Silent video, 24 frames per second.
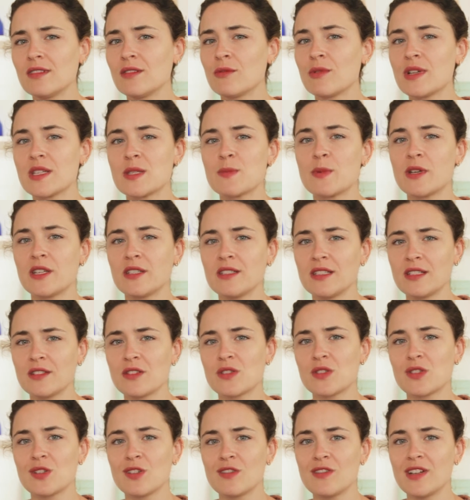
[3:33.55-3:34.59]
responding to the
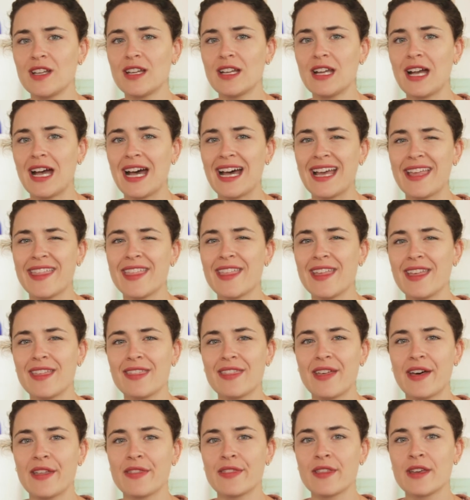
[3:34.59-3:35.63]
survey, I think
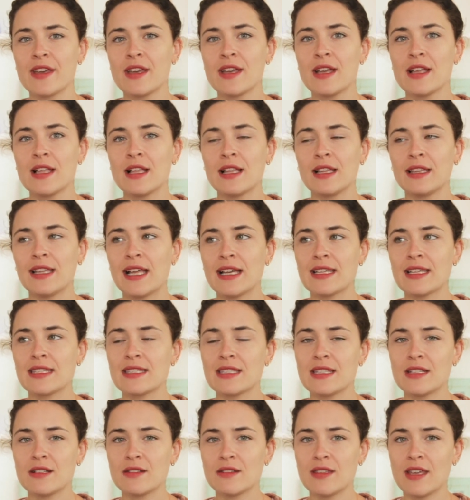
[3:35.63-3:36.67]
that last
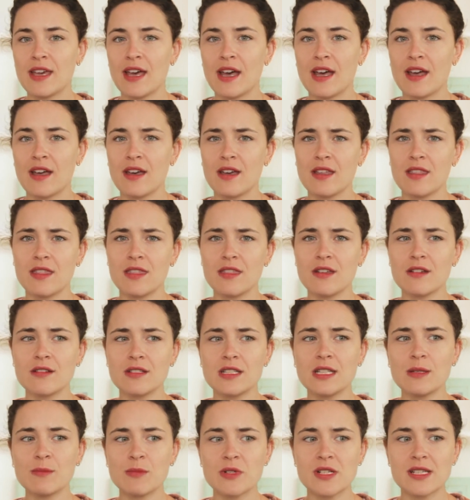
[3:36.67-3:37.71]
year they had
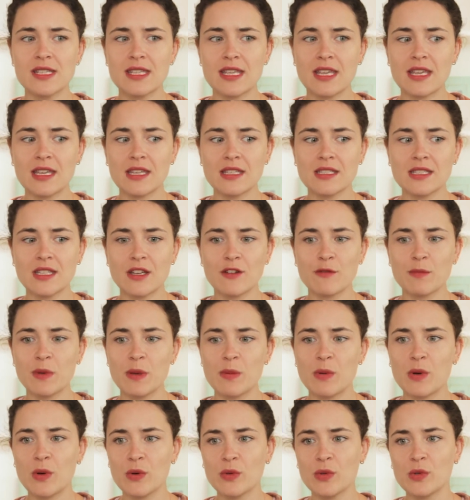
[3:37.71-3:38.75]
13% of
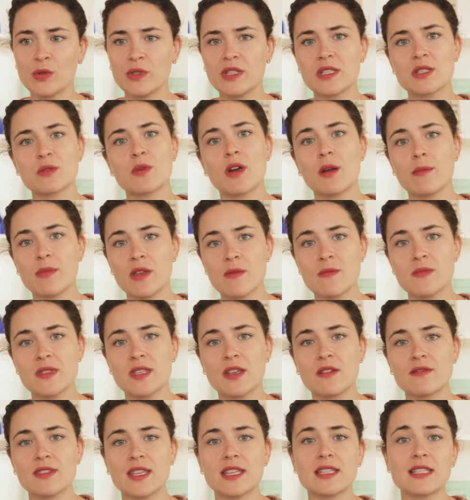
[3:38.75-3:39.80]
people who described
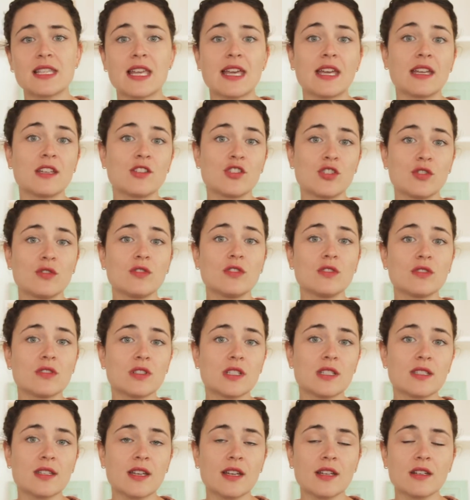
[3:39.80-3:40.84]
themselves as junior
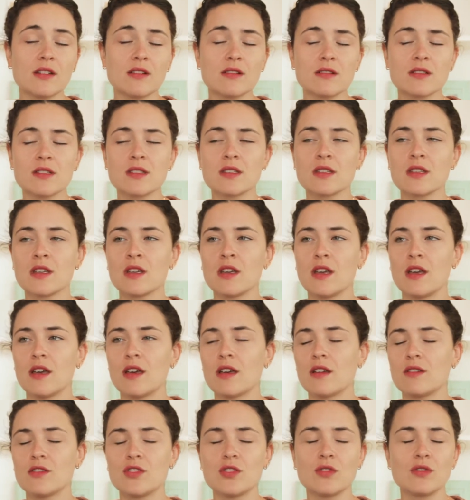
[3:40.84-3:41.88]
designers,
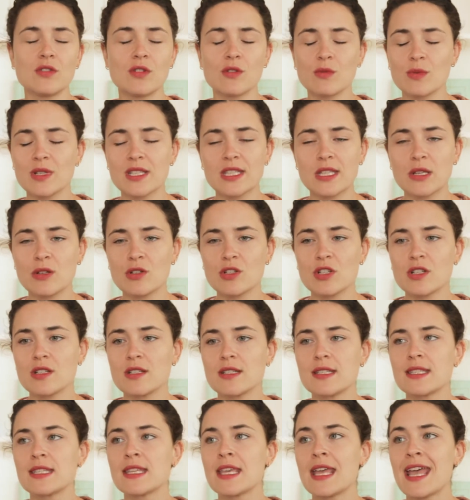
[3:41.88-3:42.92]
junior
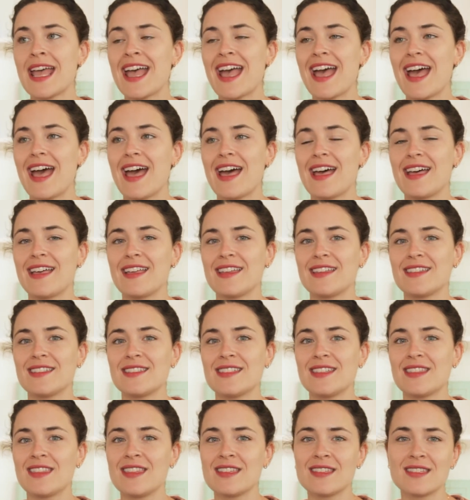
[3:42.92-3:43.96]
researchers, and
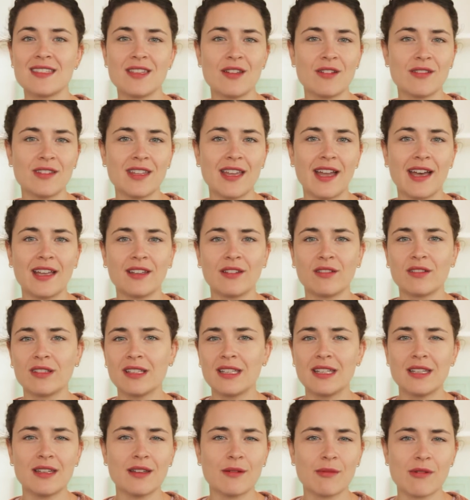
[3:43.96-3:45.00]
this year they had
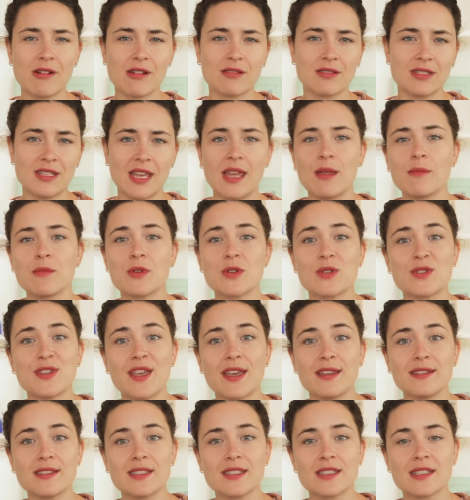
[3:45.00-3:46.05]
only around
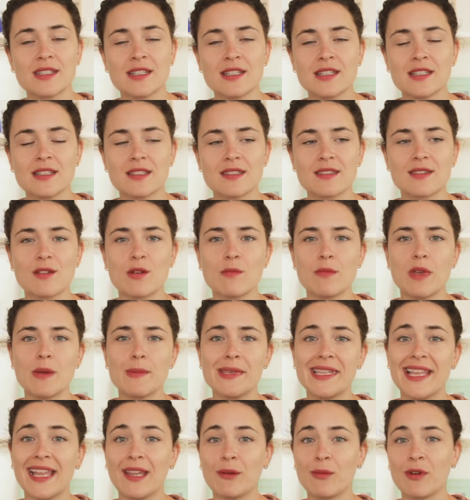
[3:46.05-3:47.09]
10%. So maybe
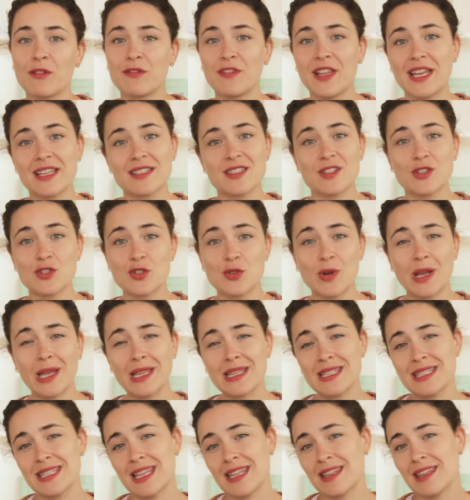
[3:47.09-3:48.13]
that reflects the
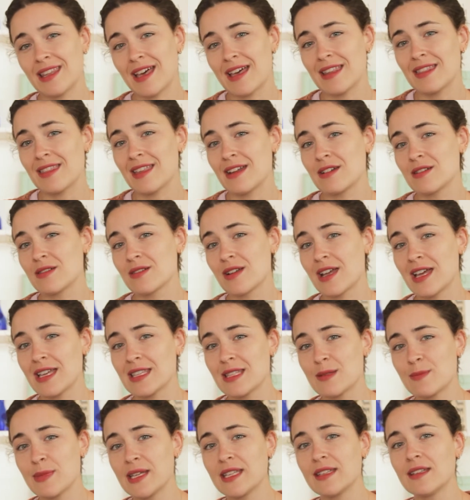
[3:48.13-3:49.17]
trends that there
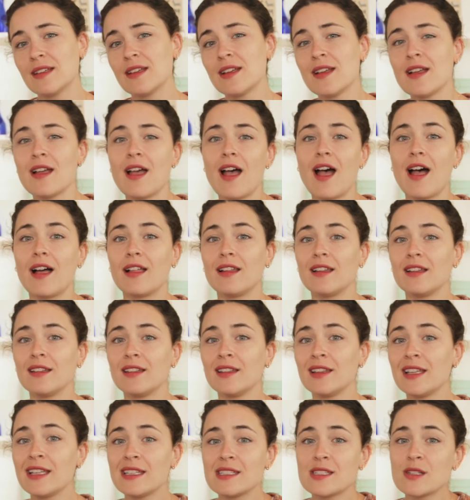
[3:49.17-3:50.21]
has been a
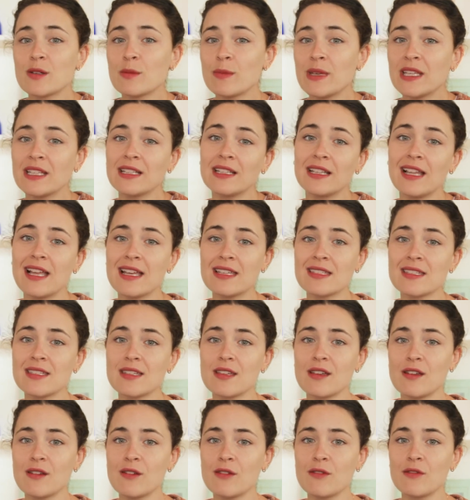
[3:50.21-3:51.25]
little bit less
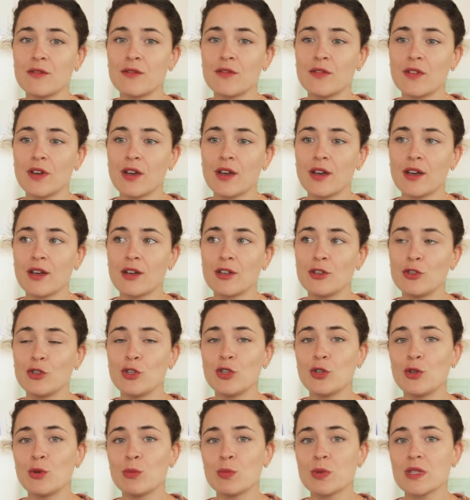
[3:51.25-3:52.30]
of
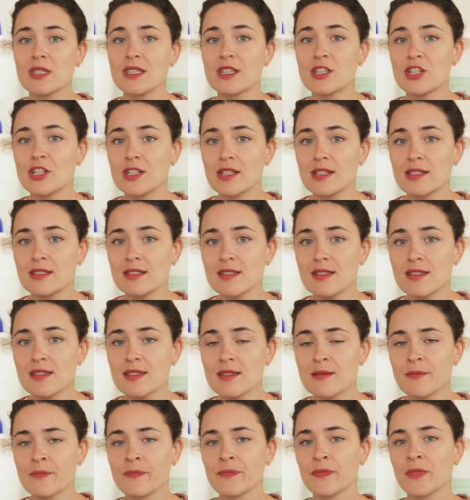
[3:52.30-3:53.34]
new
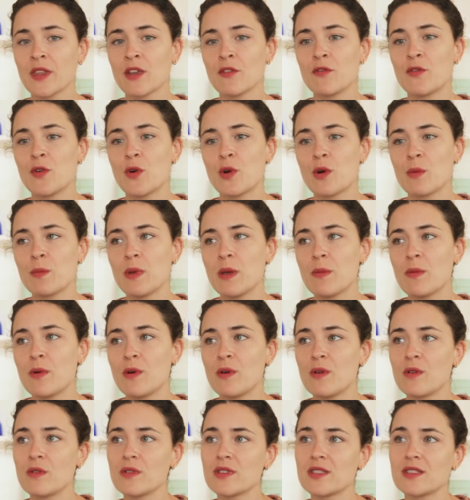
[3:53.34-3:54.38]
positions for
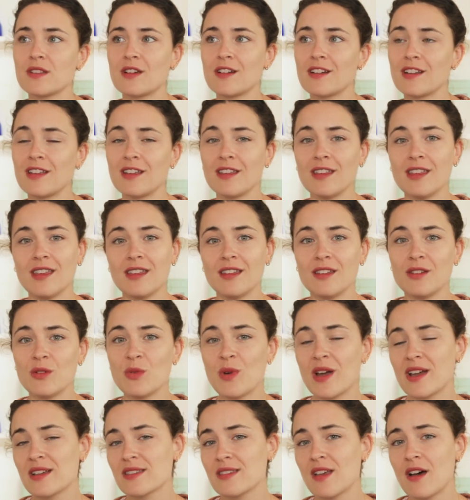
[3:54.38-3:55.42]
people starting in
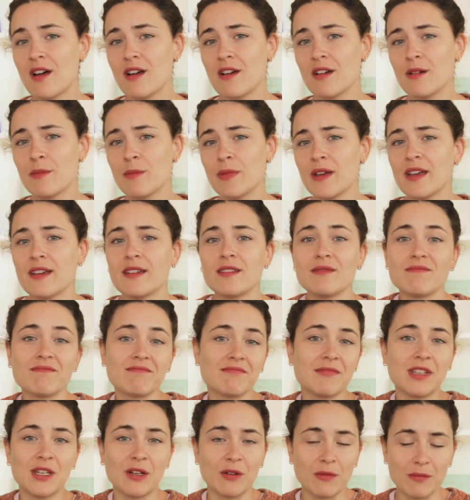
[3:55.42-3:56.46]
UXR, but
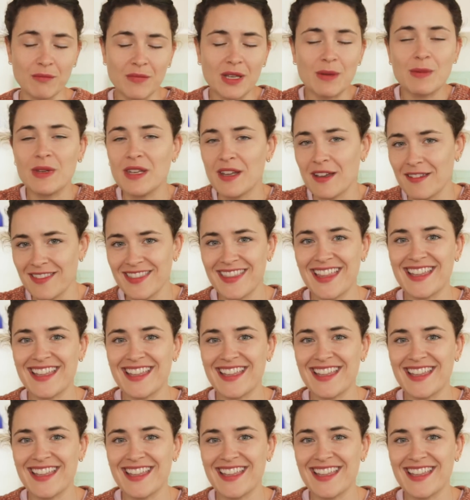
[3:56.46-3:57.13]
maybe not